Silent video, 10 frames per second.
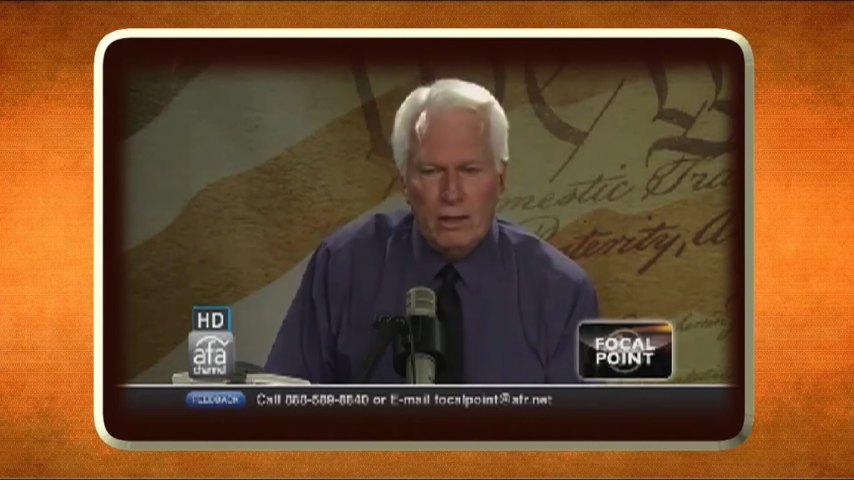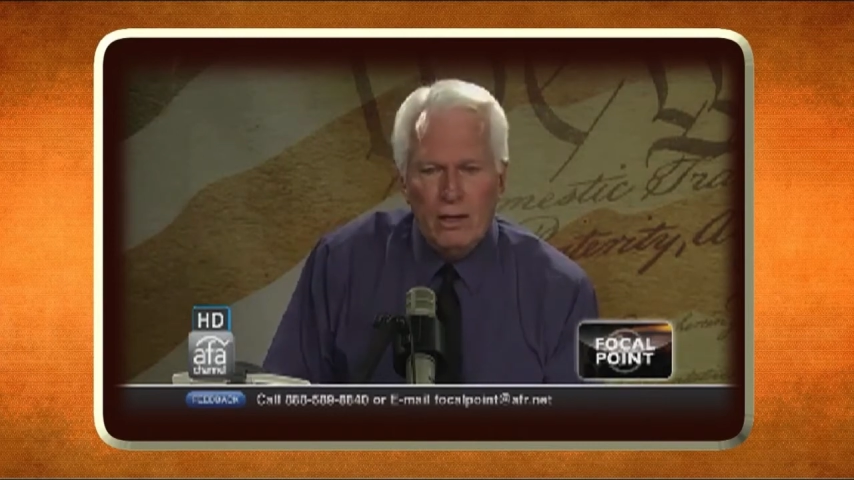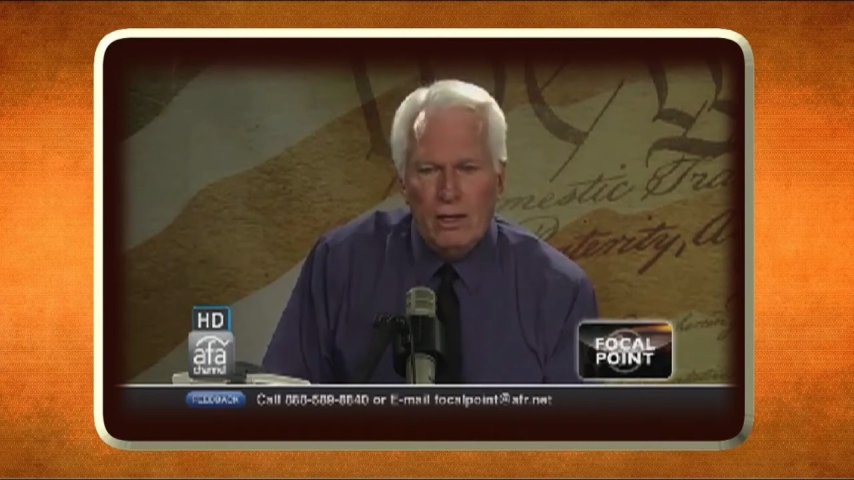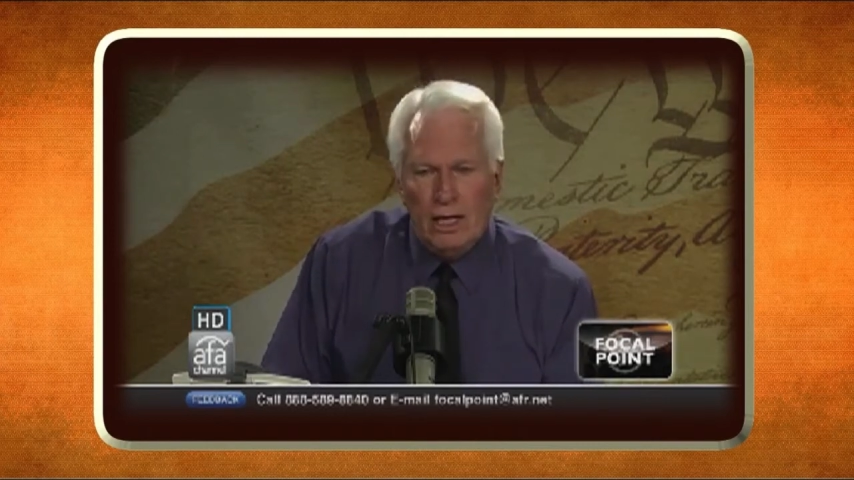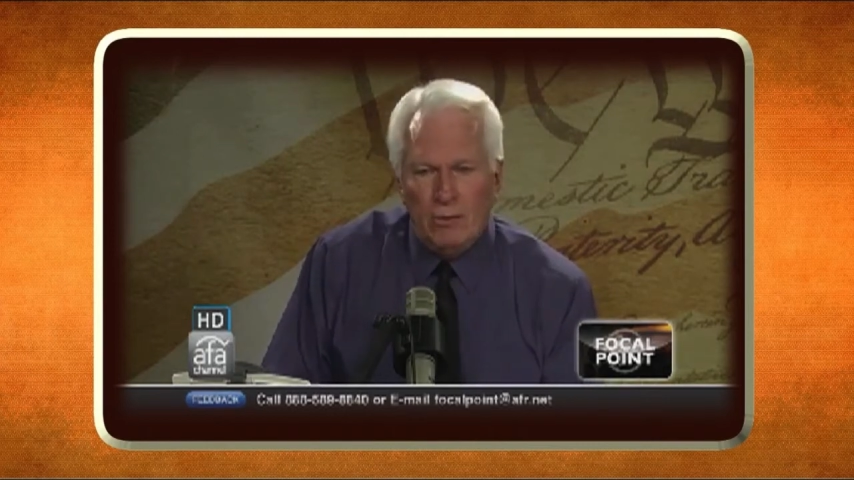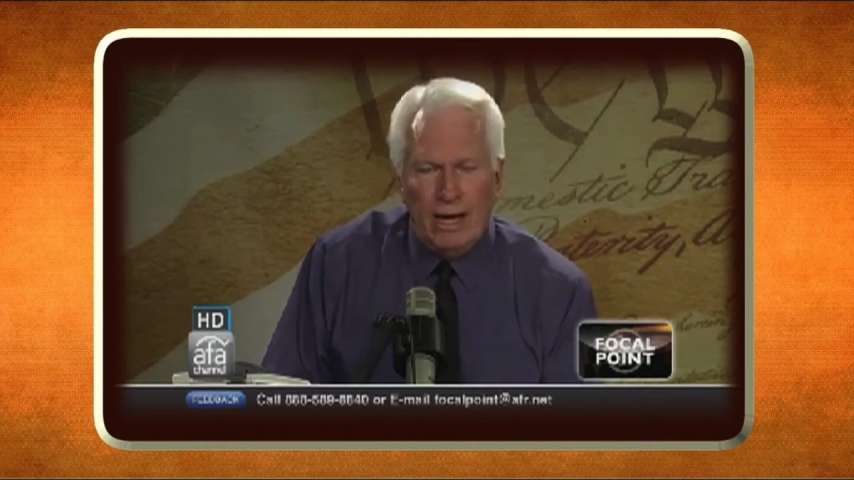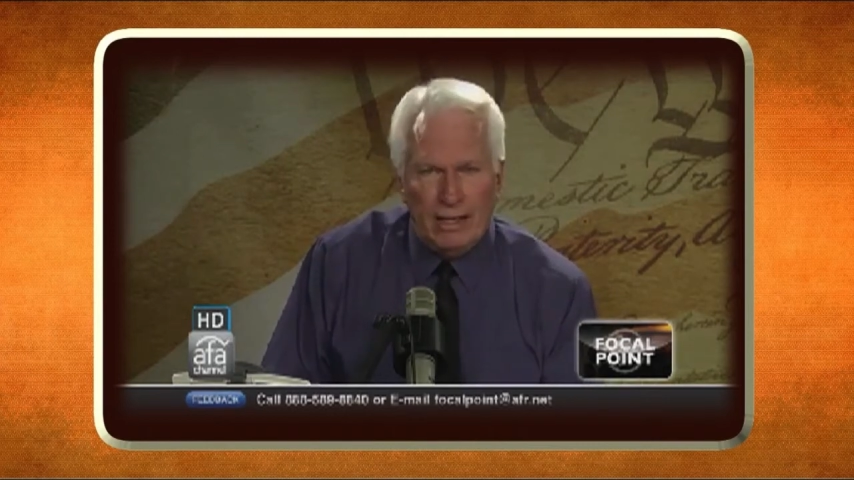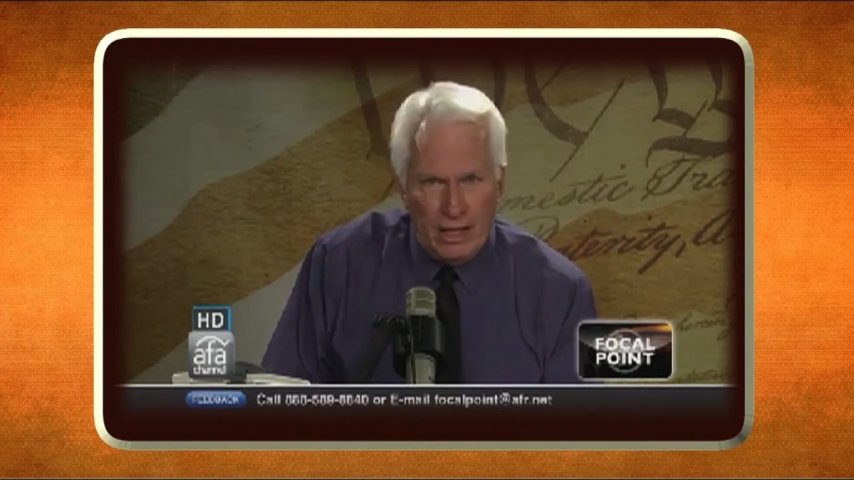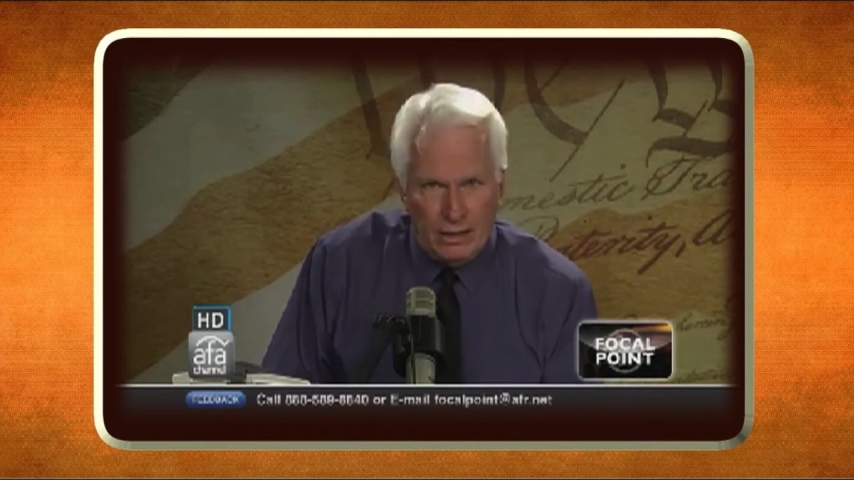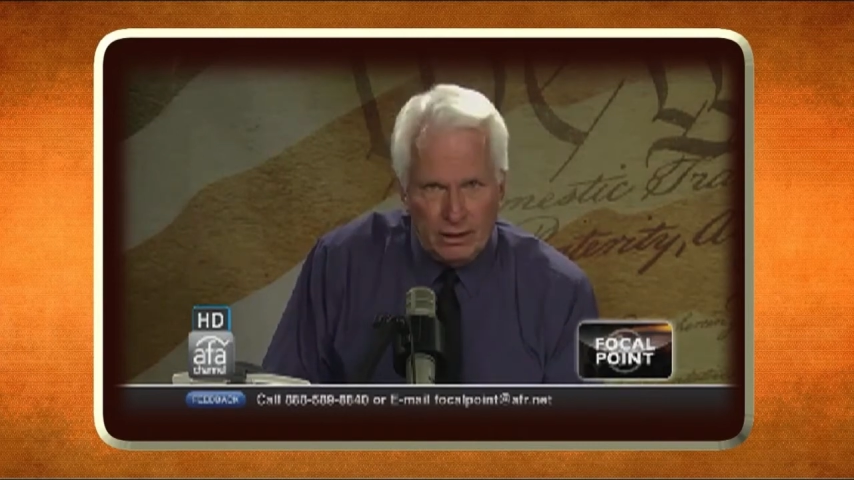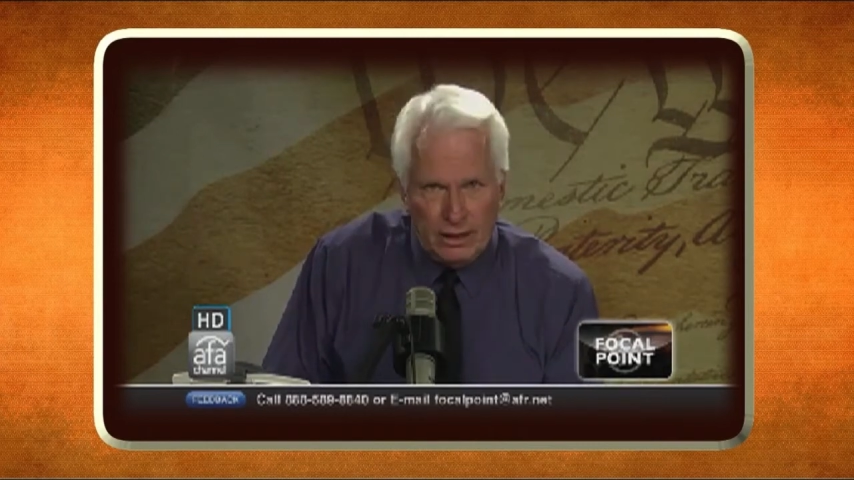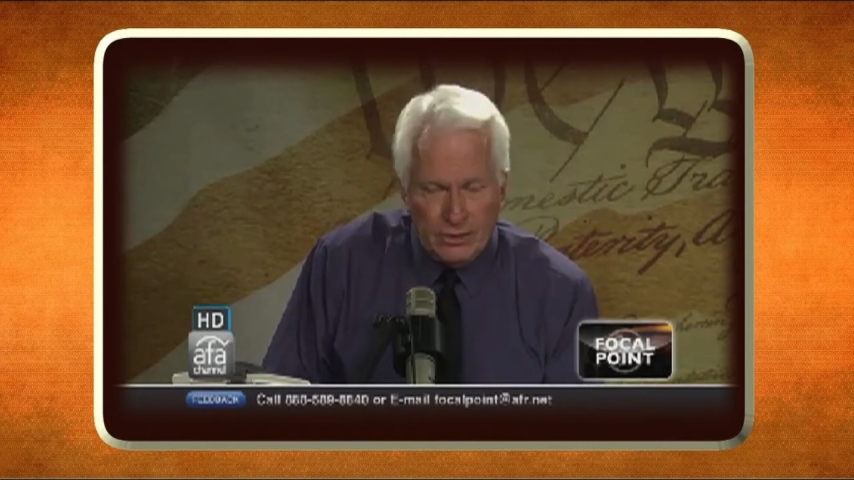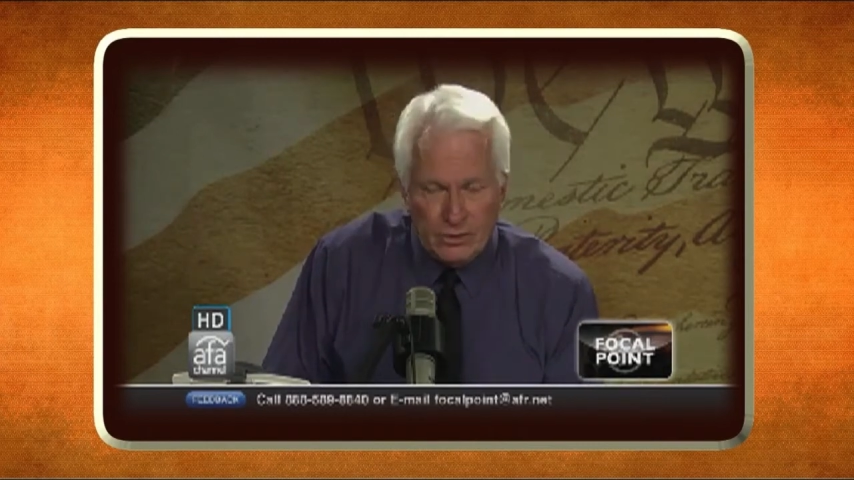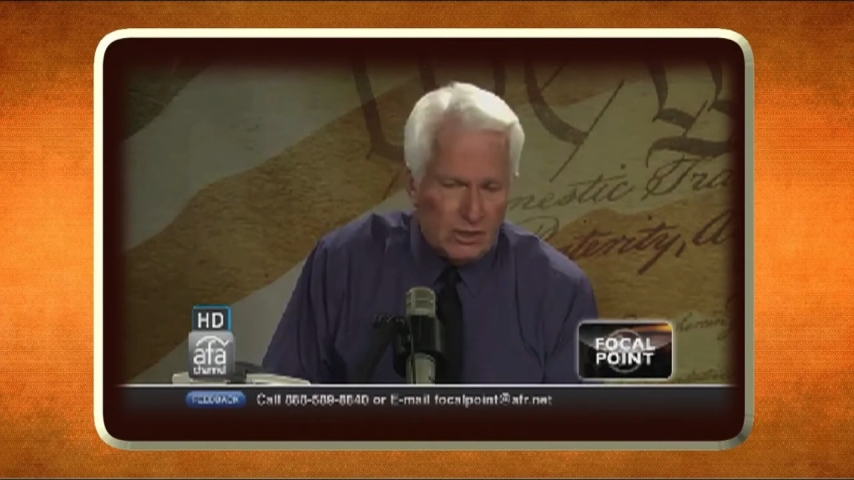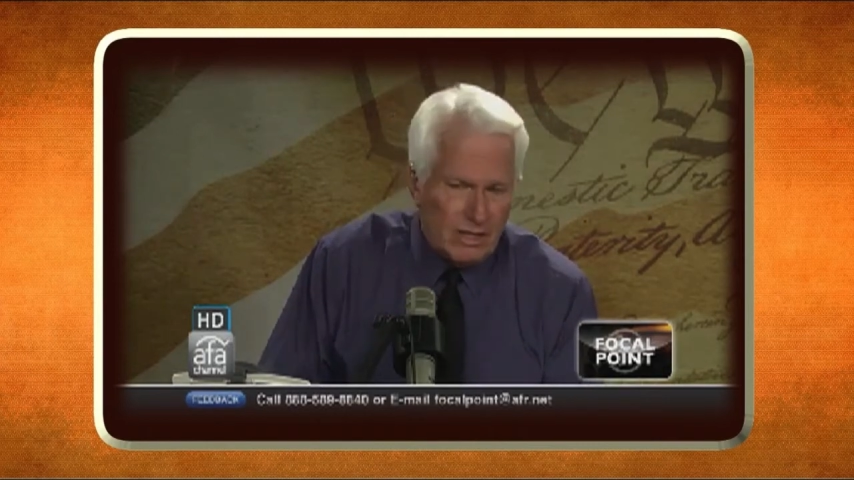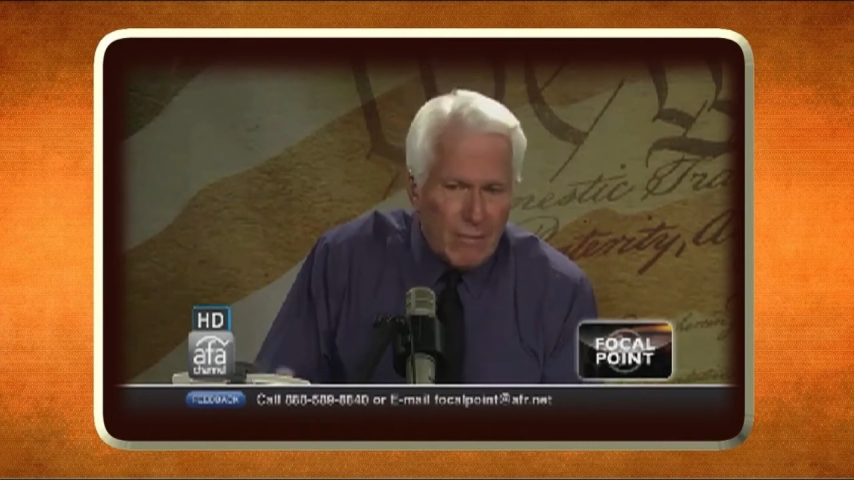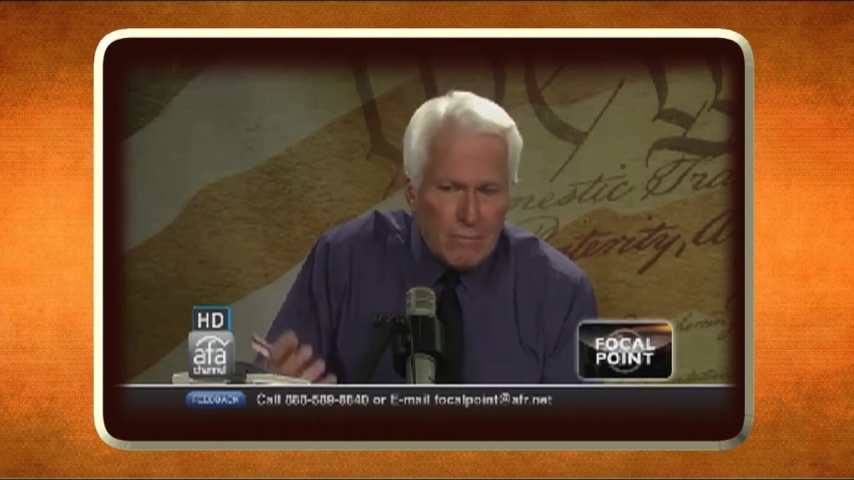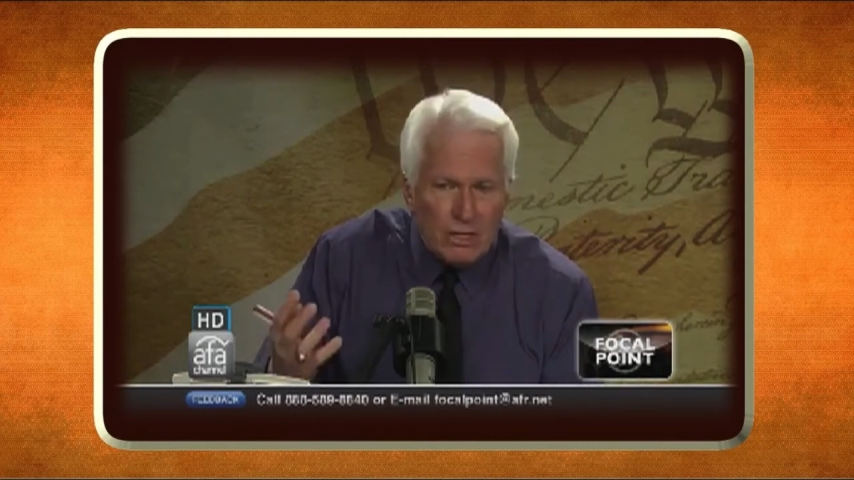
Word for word: my calculations, and that means